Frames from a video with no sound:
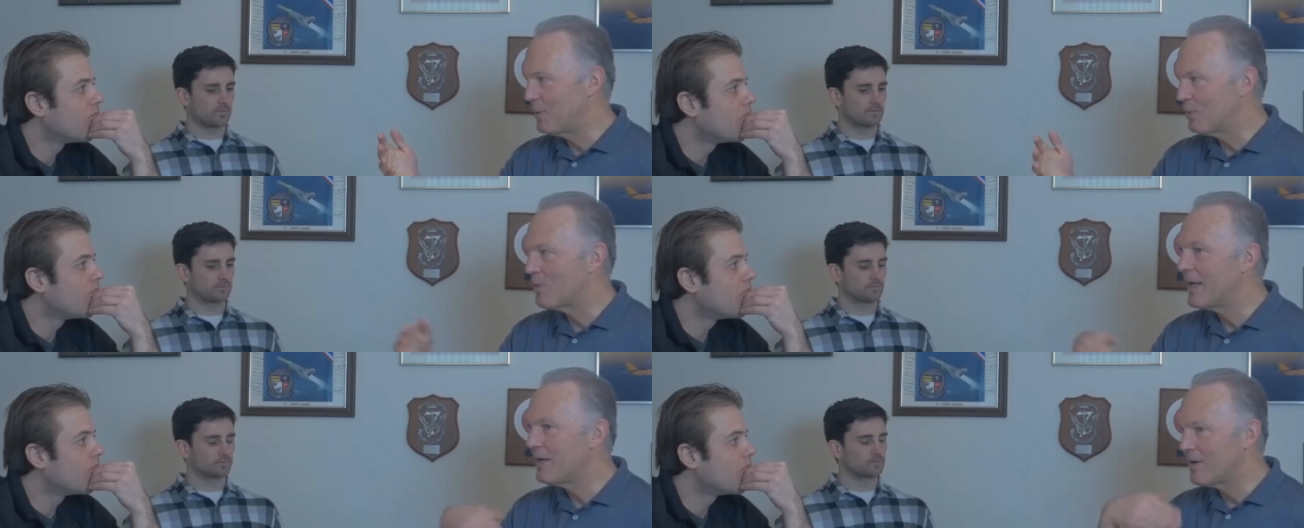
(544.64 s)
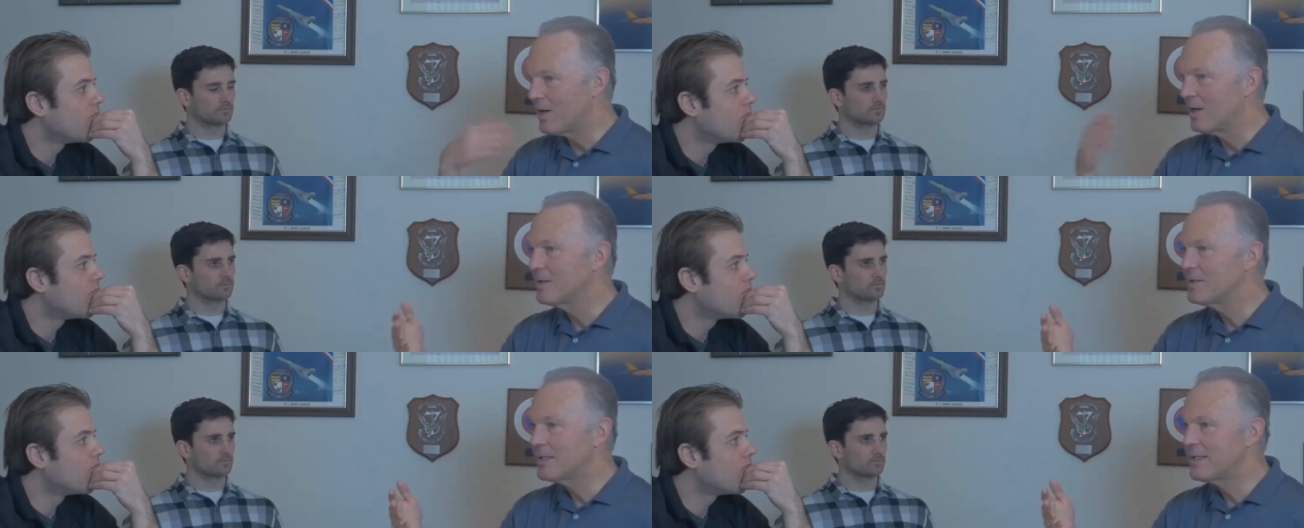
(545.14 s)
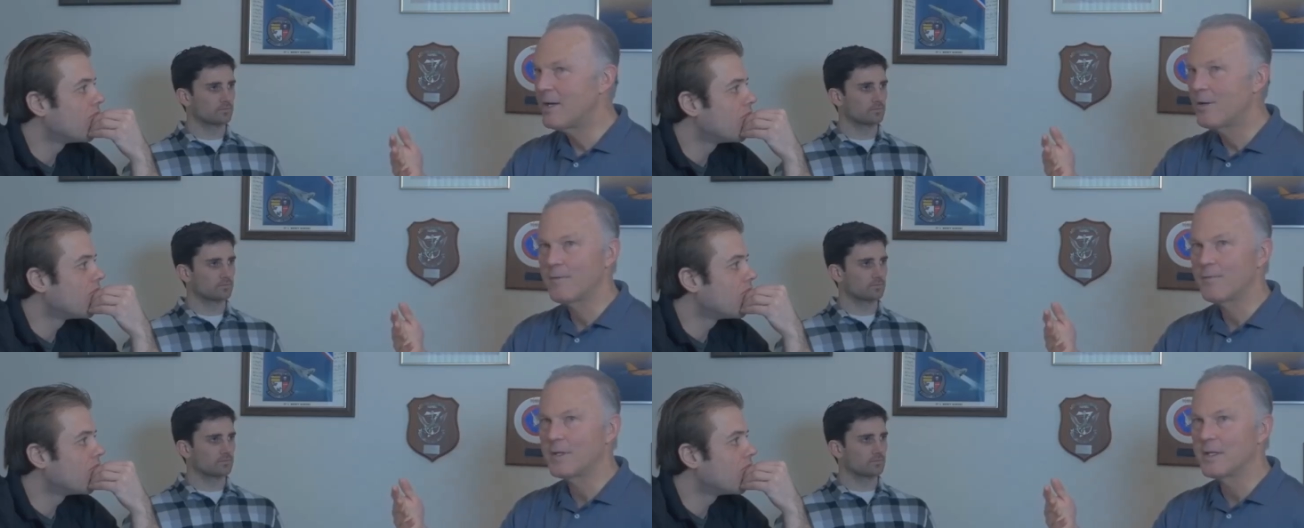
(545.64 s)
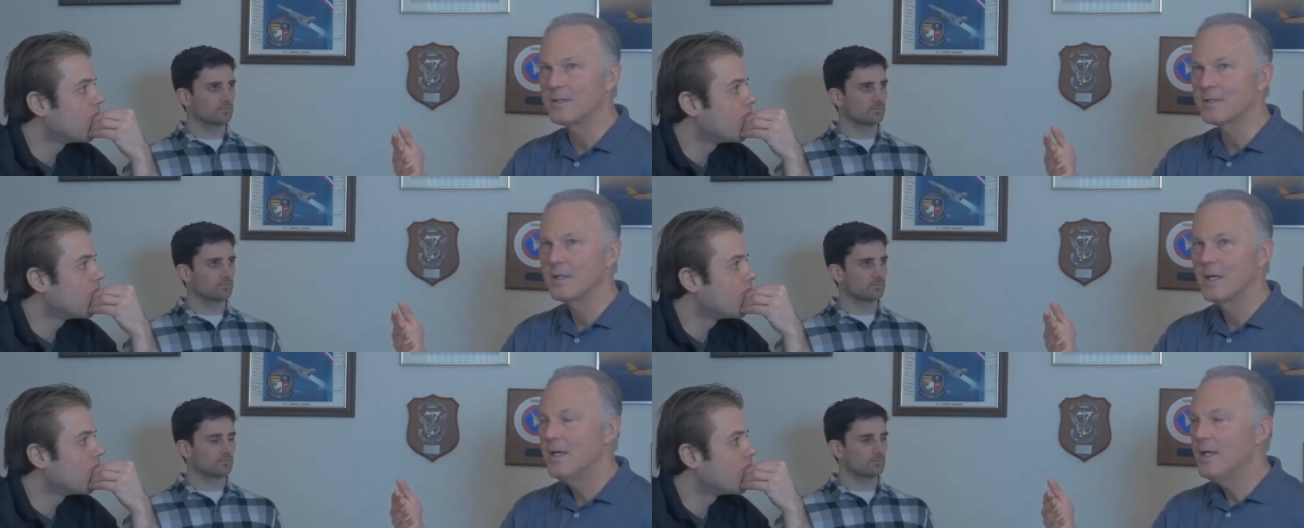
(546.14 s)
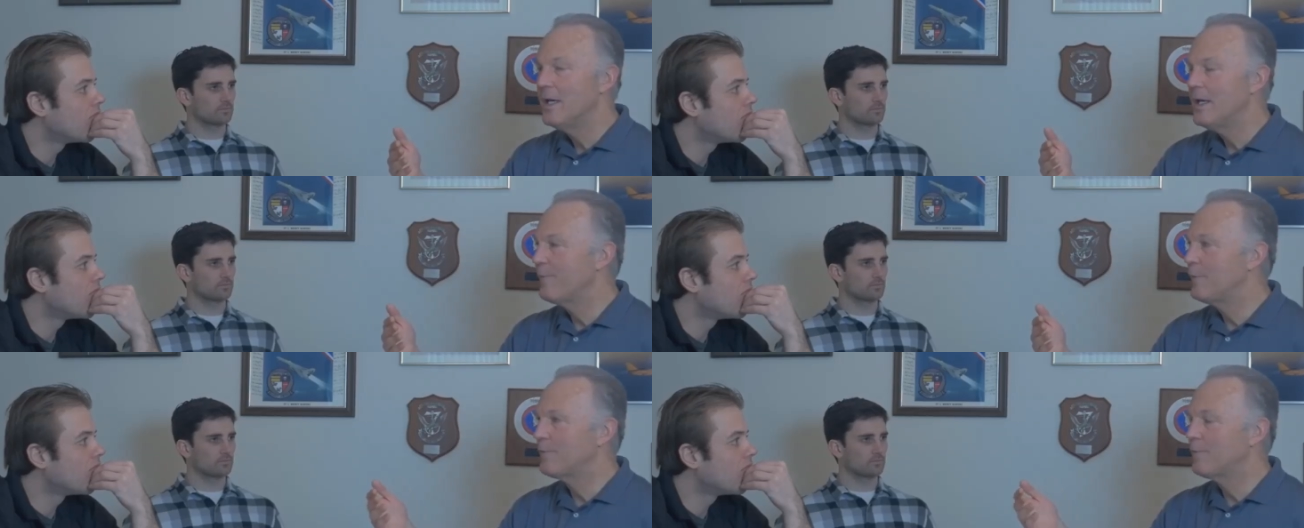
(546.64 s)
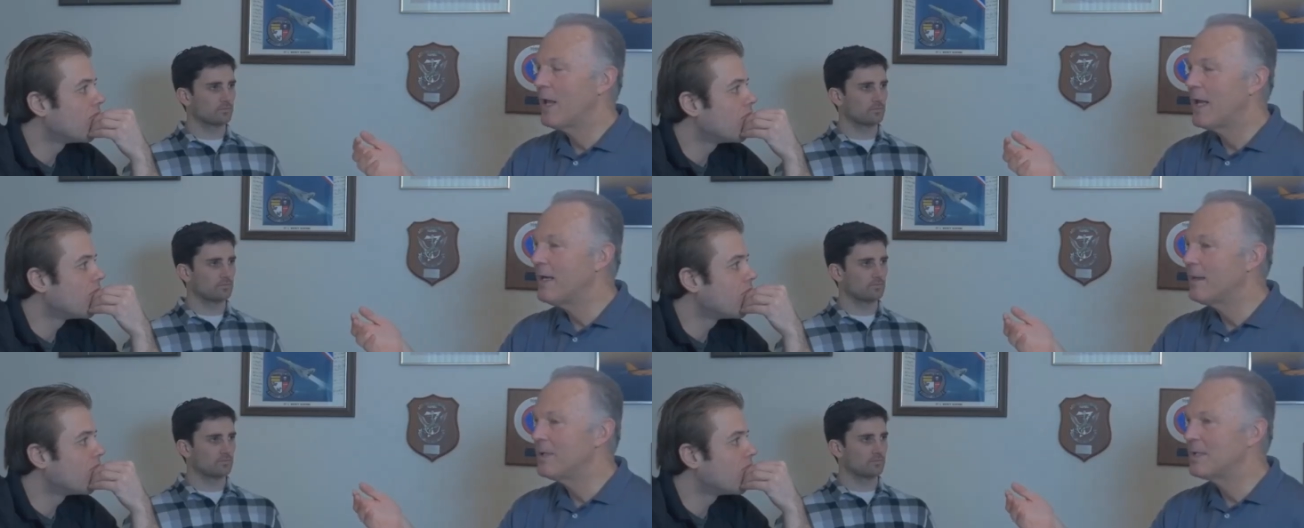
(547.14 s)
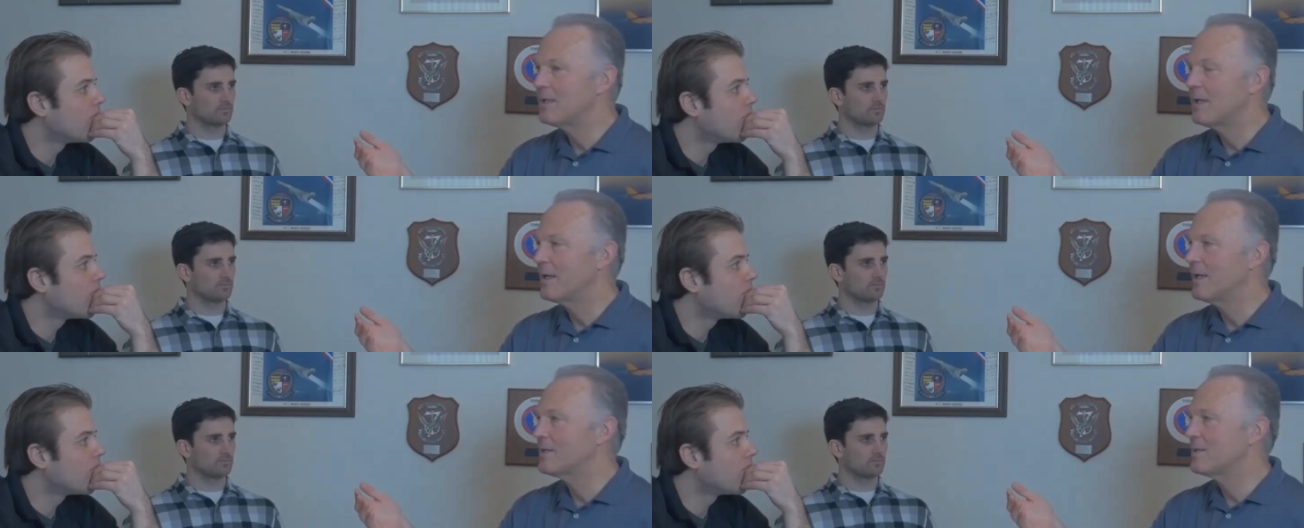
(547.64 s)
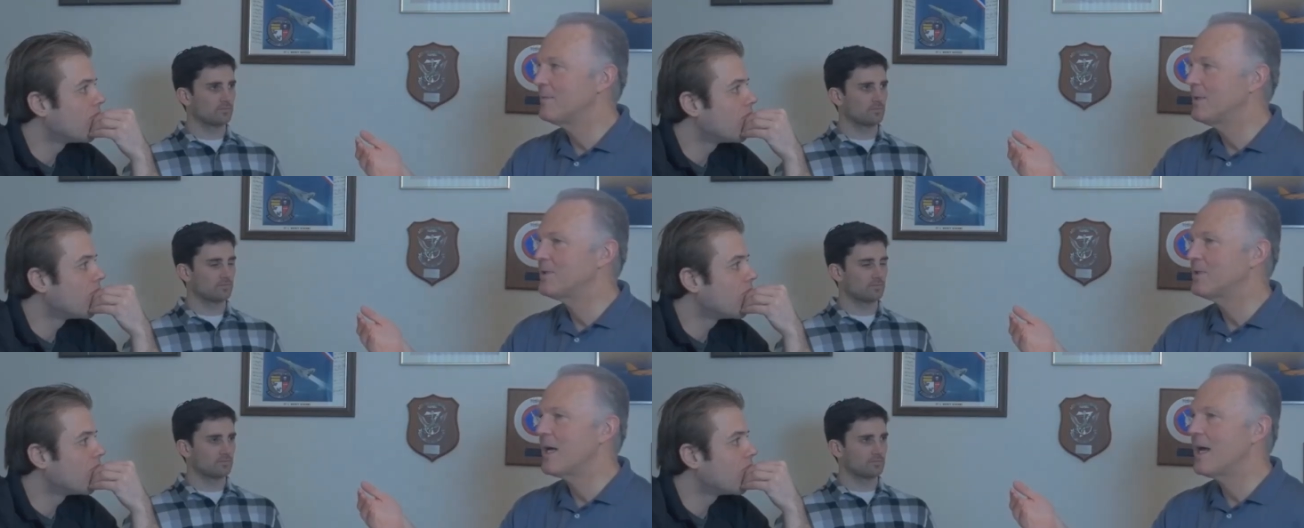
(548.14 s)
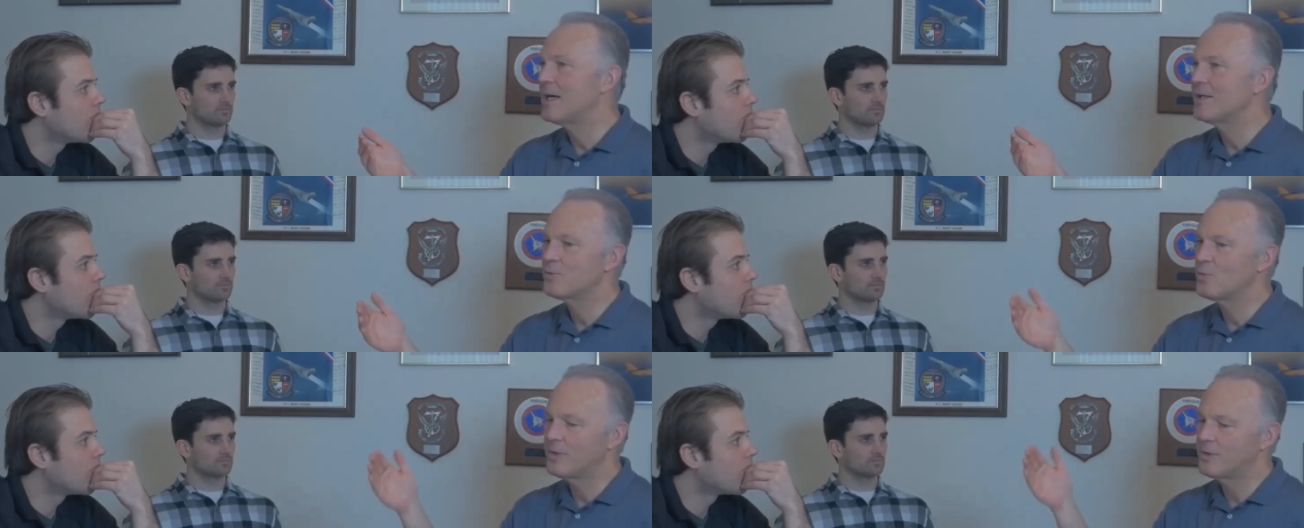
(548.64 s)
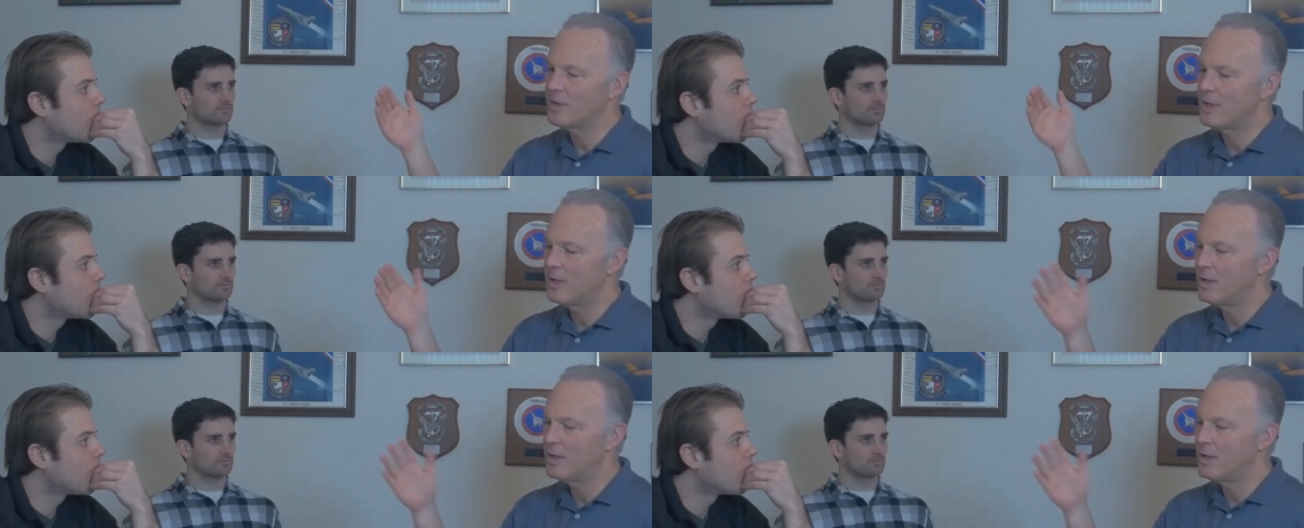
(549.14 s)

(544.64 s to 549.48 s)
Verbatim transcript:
Speaker 1: your radar to counter for this. If you're flying against a bunch of guys with